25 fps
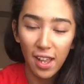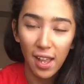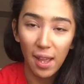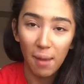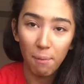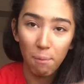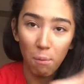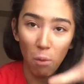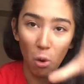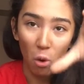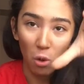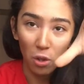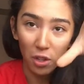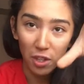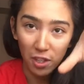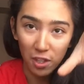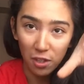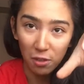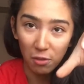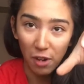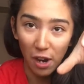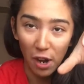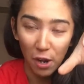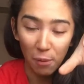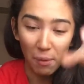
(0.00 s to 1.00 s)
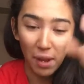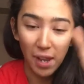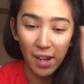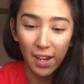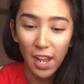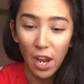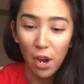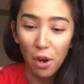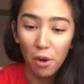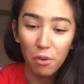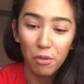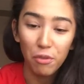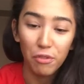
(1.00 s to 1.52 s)
it molded around my
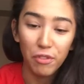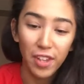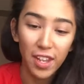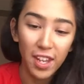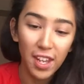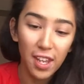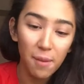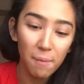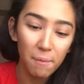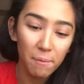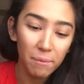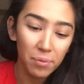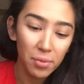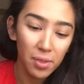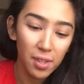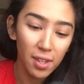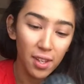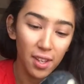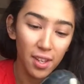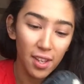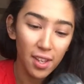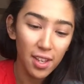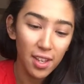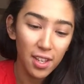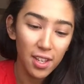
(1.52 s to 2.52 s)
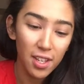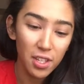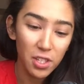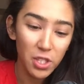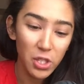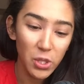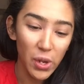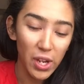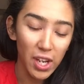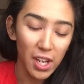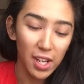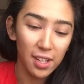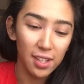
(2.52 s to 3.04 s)
narrow feet,
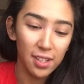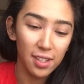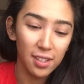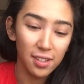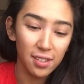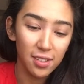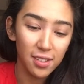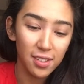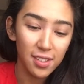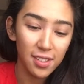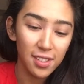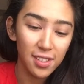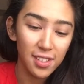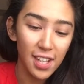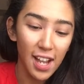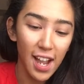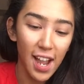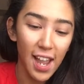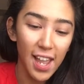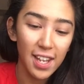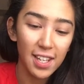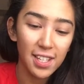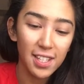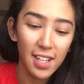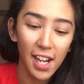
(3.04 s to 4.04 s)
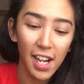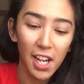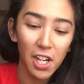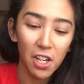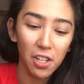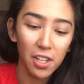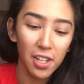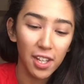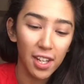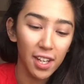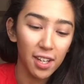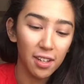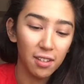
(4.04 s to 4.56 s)
so I can tie it
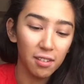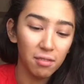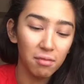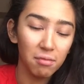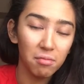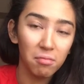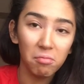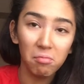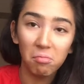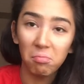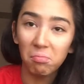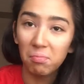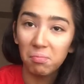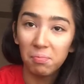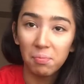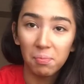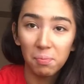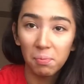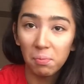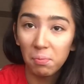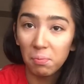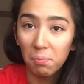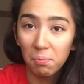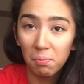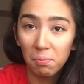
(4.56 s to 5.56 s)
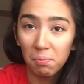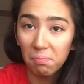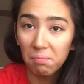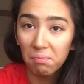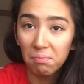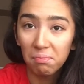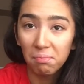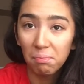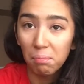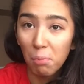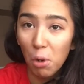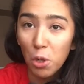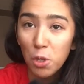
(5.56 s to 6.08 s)
tighter than
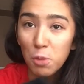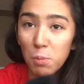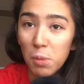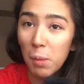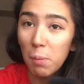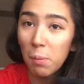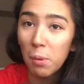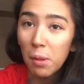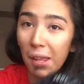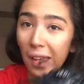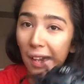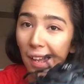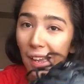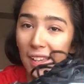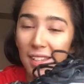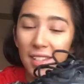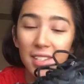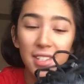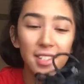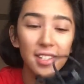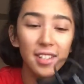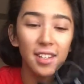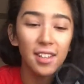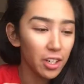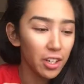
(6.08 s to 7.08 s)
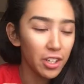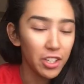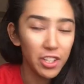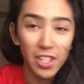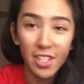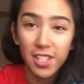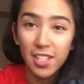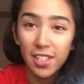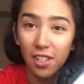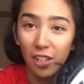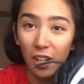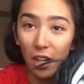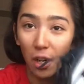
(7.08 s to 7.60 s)
most people, I guess.
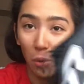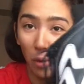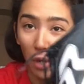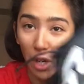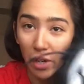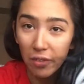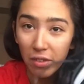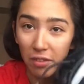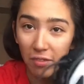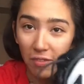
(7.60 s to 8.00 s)
Just a word of